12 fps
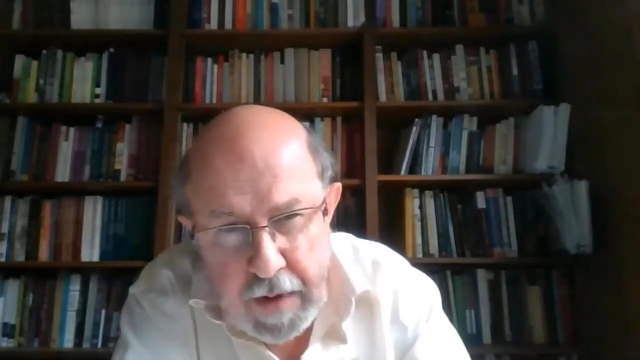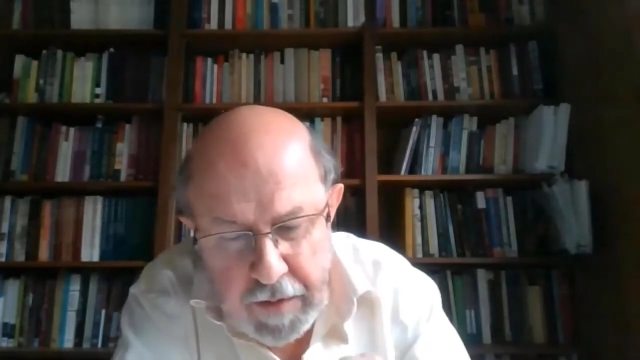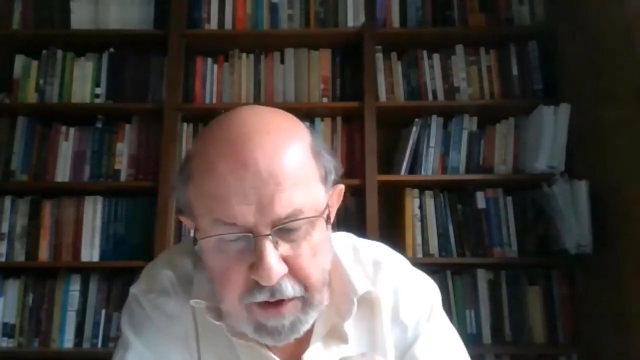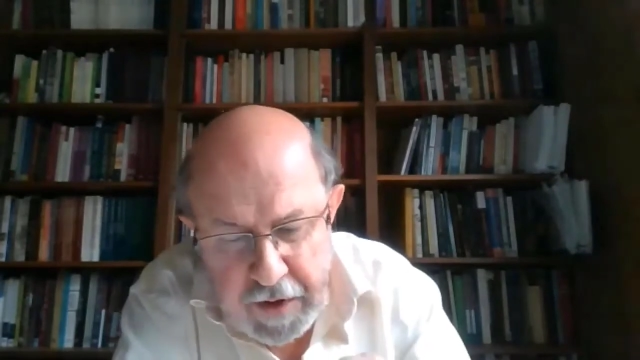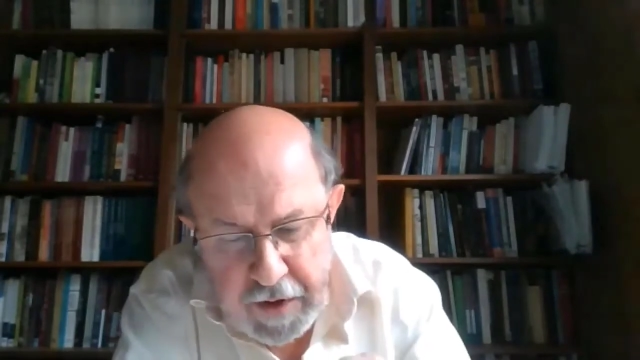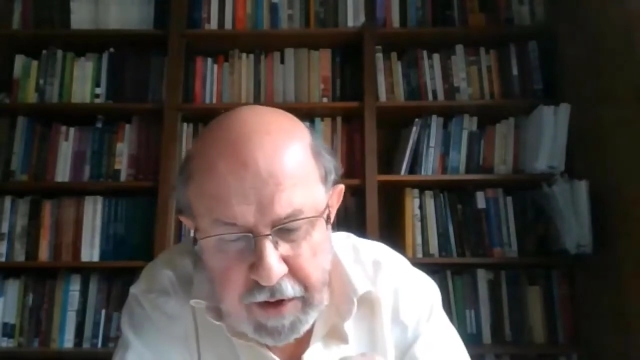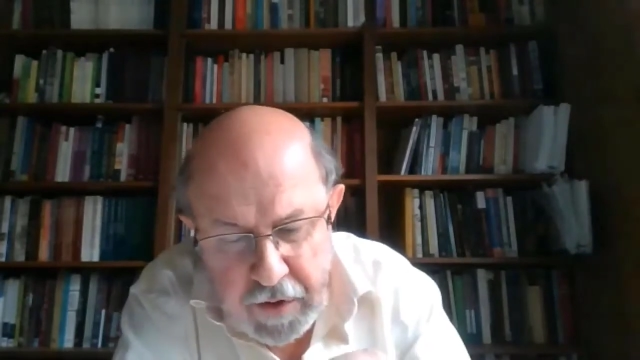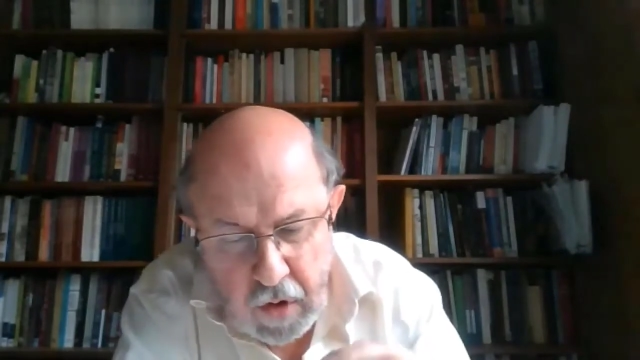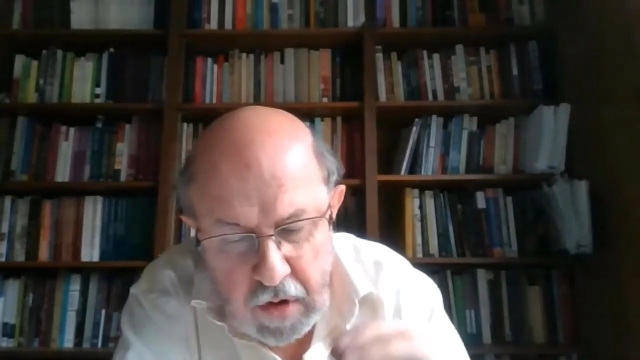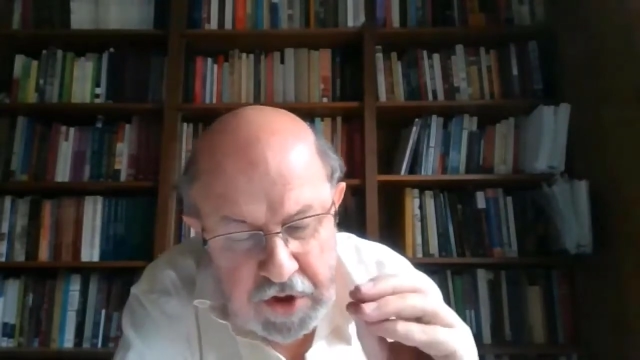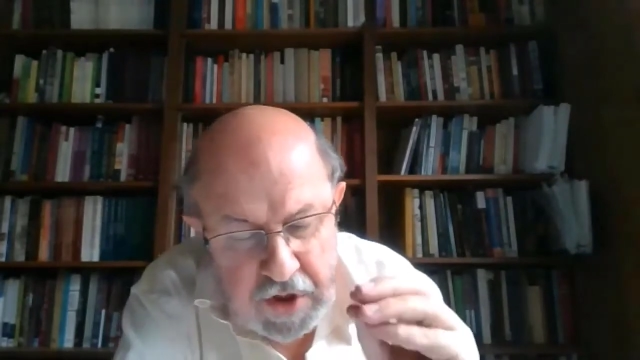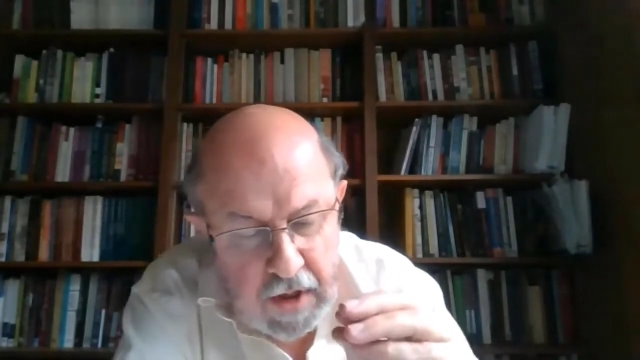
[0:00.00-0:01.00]
public
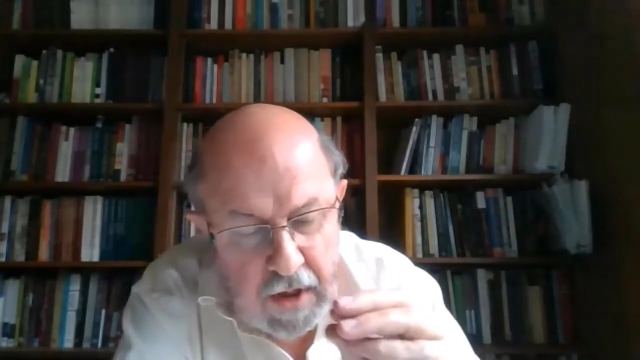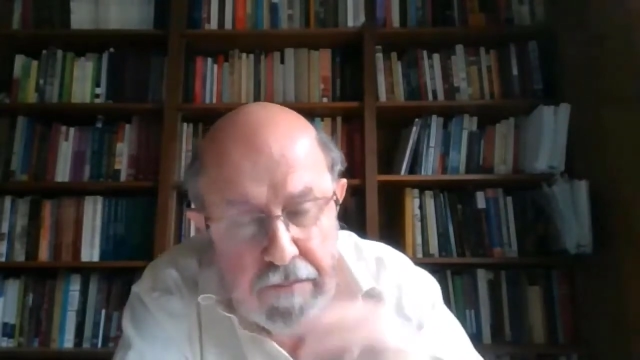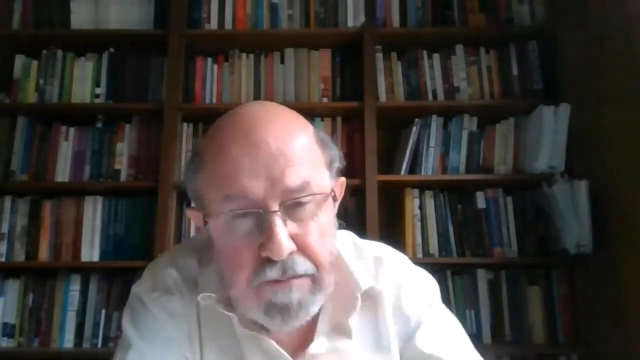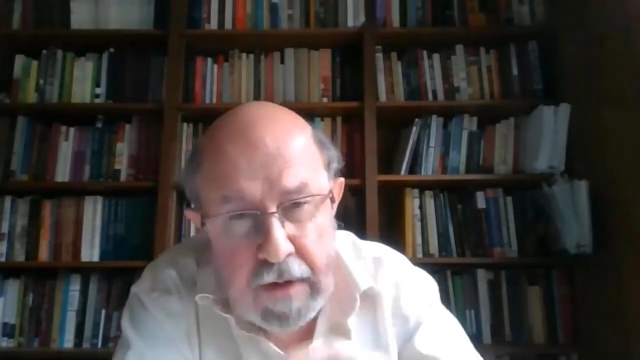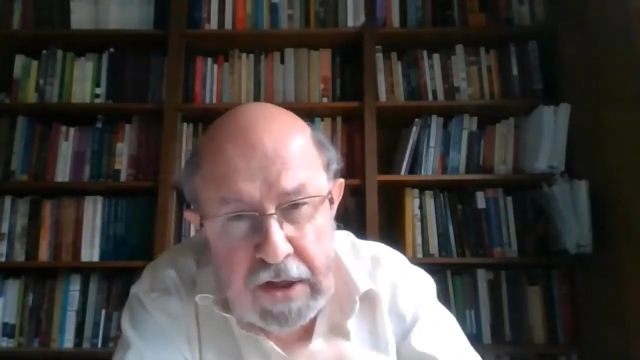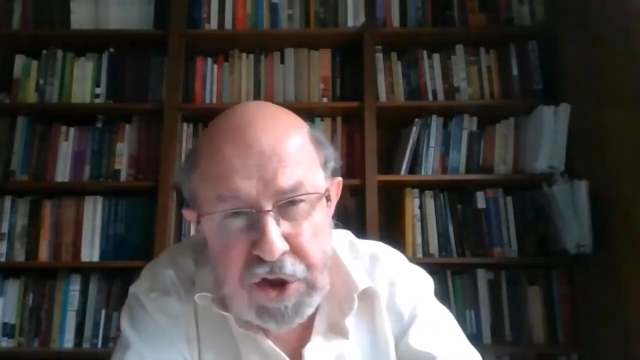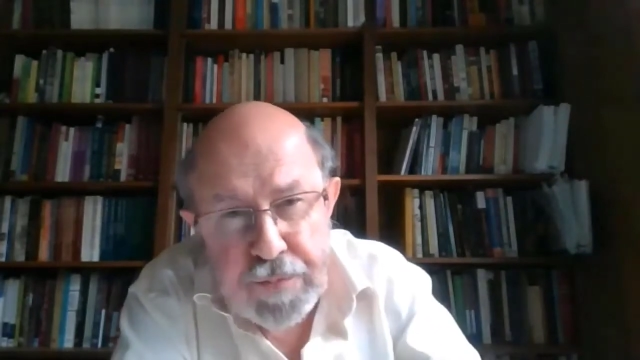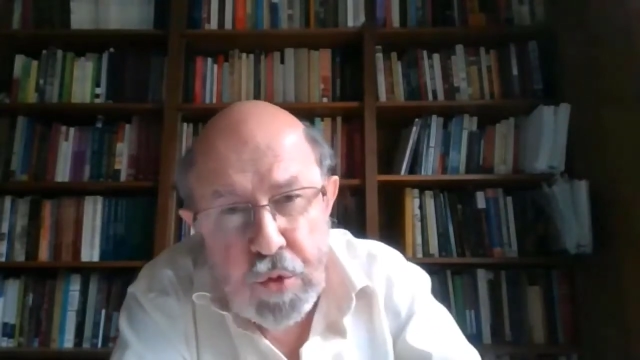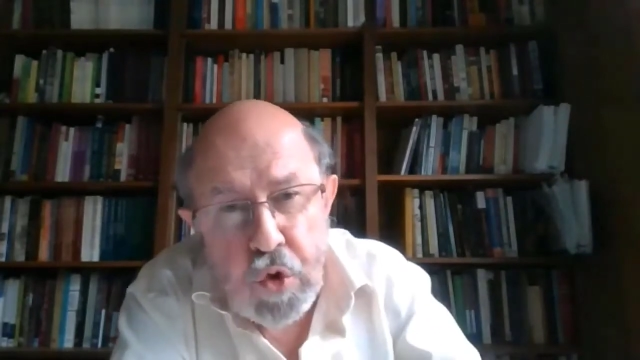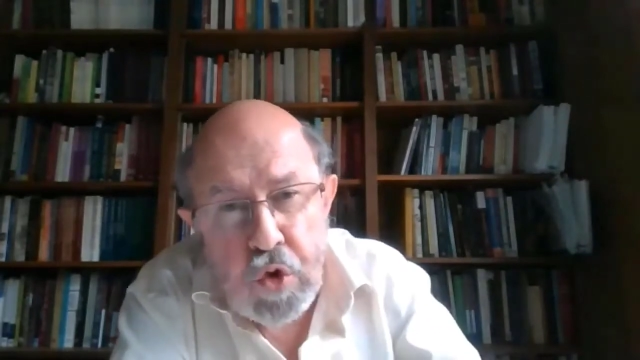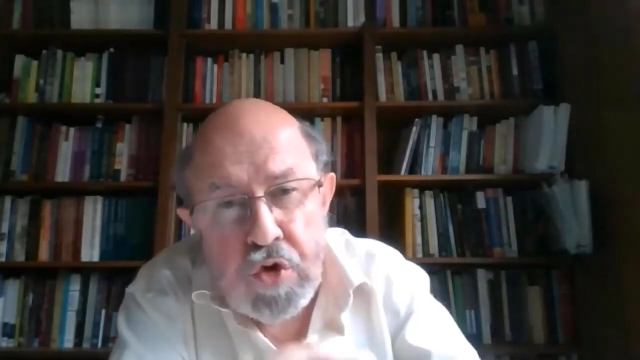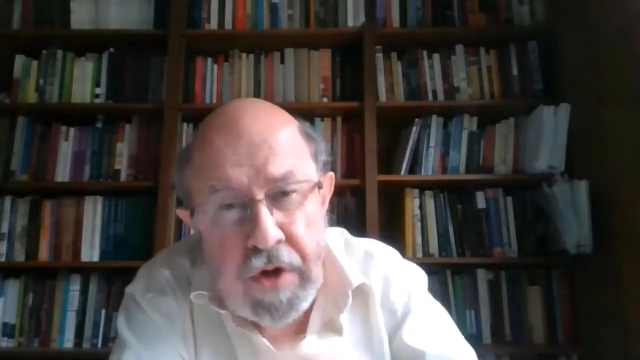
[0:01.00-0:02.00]
theology much
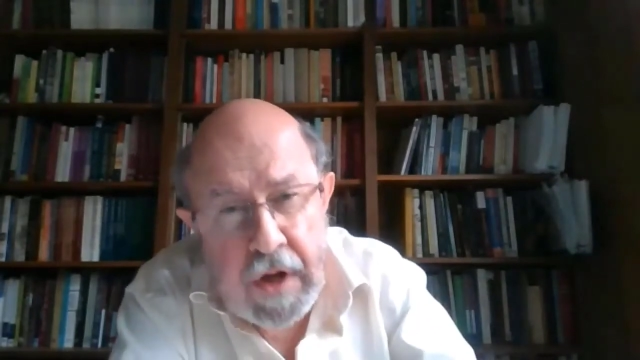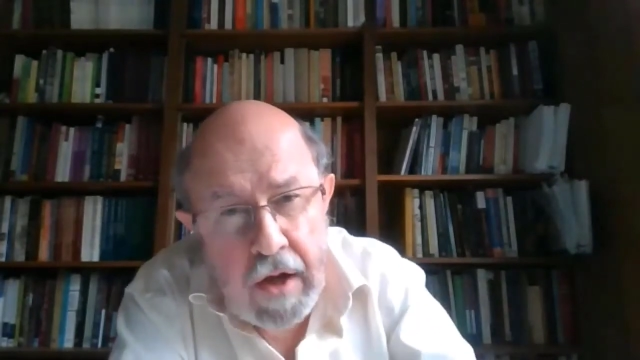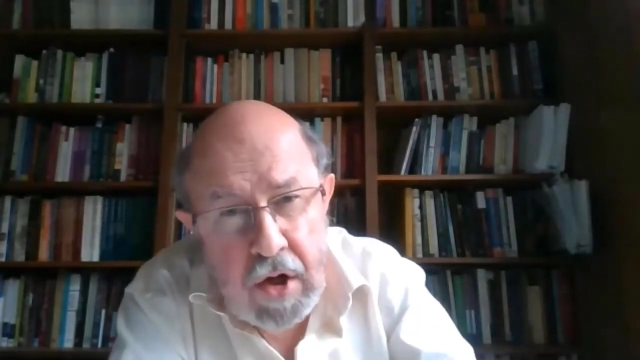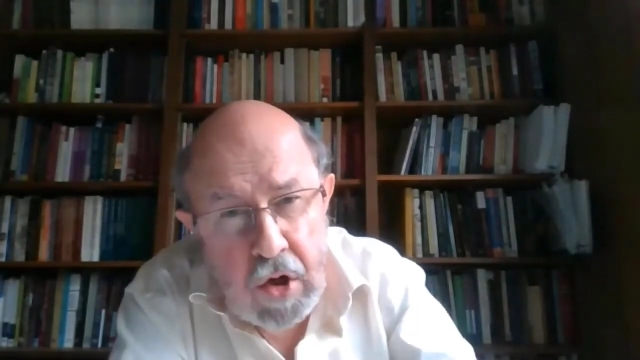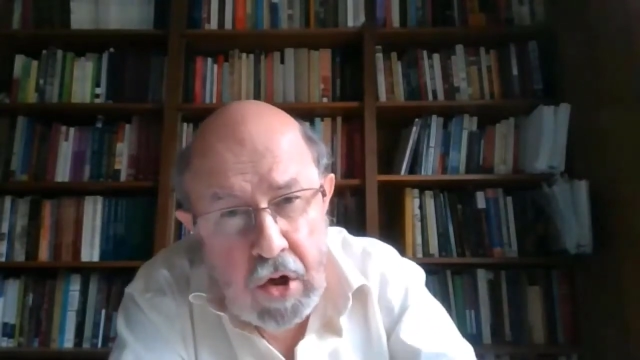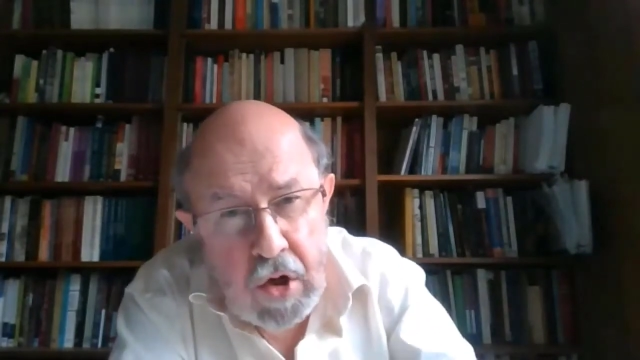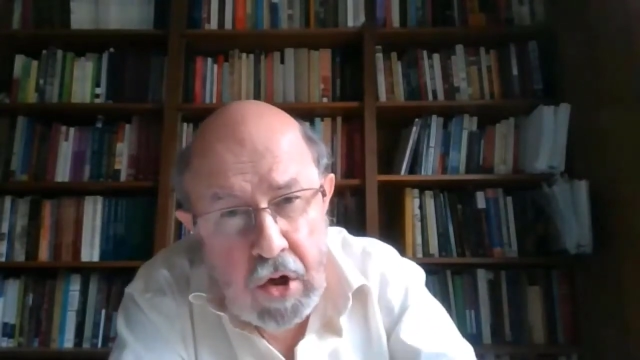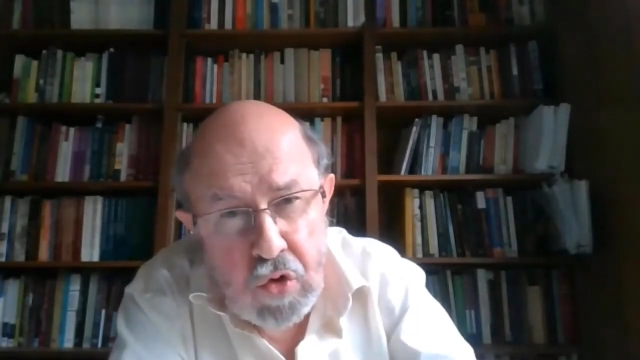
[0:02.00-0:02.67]
more narrowly,